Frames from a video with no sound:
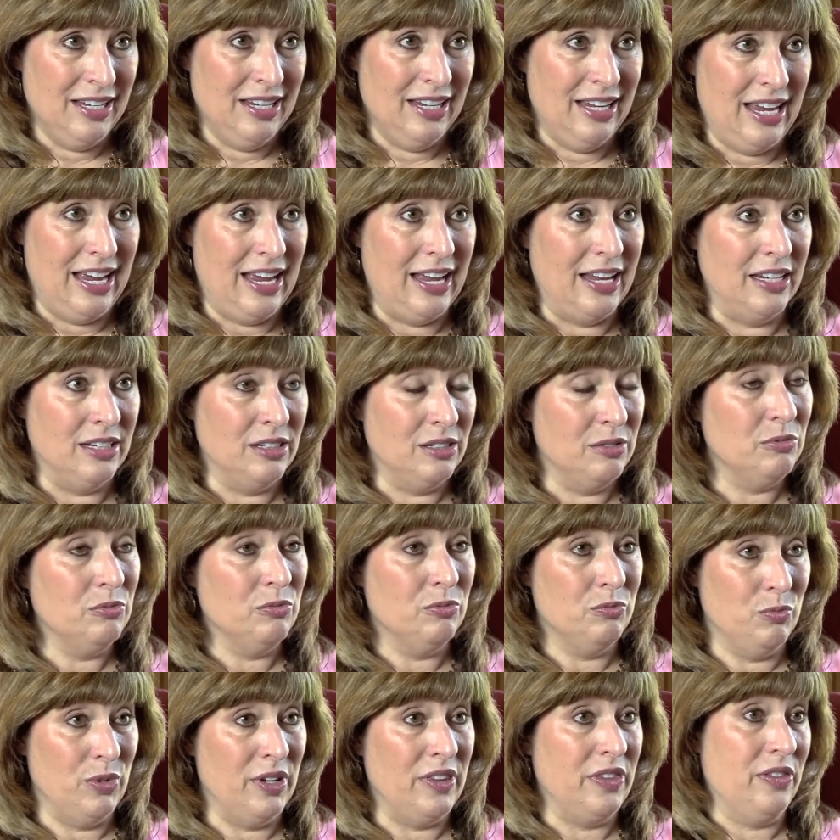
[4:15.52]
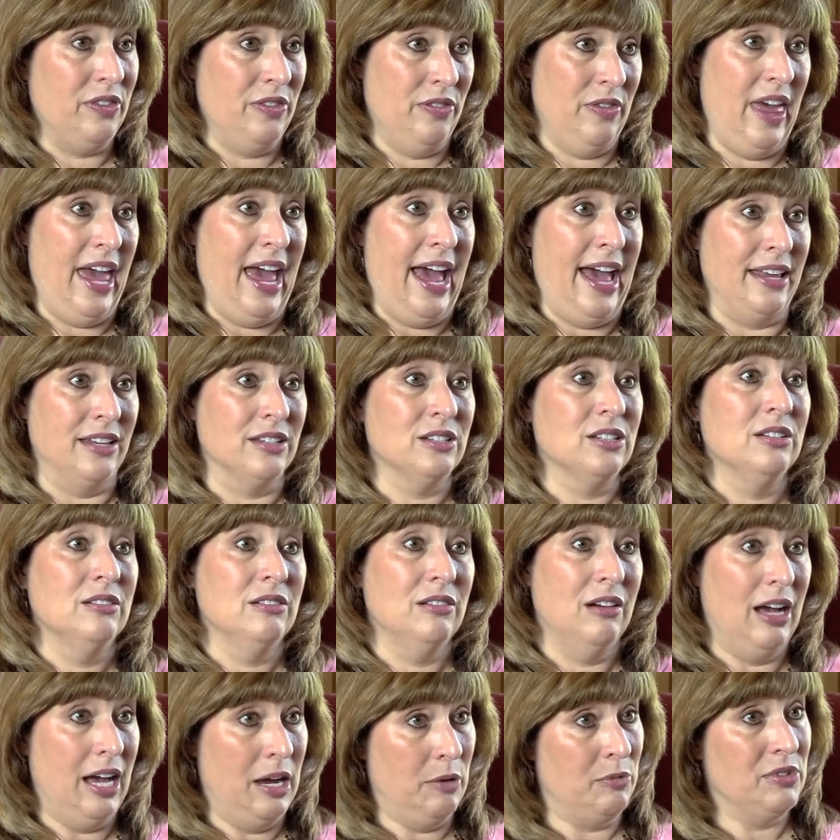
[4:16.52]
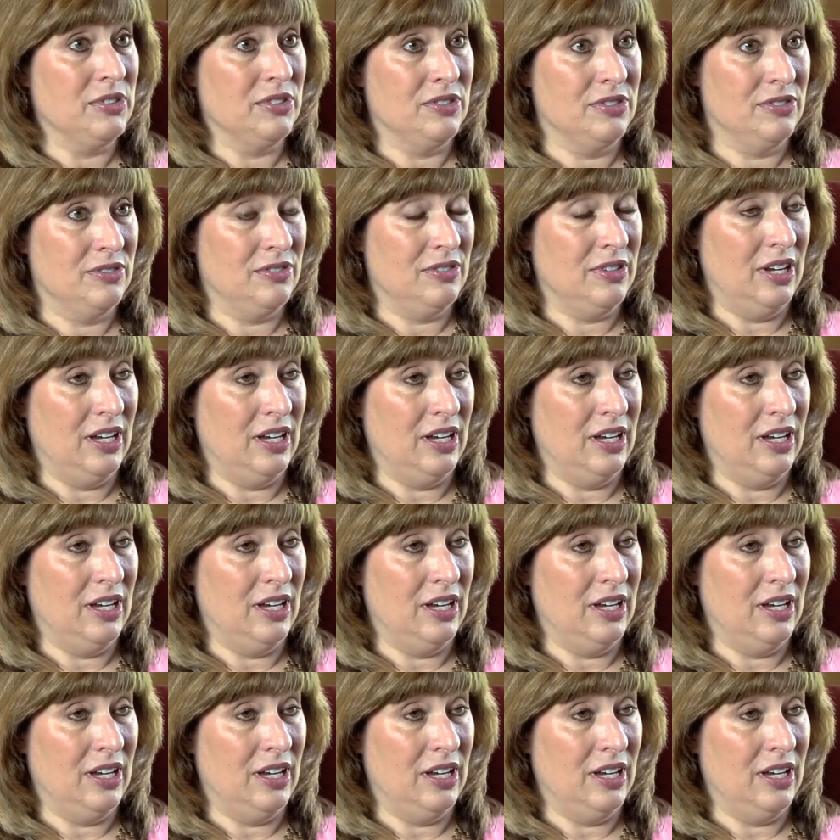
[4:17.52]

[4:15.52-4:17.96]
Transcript: and with that, I was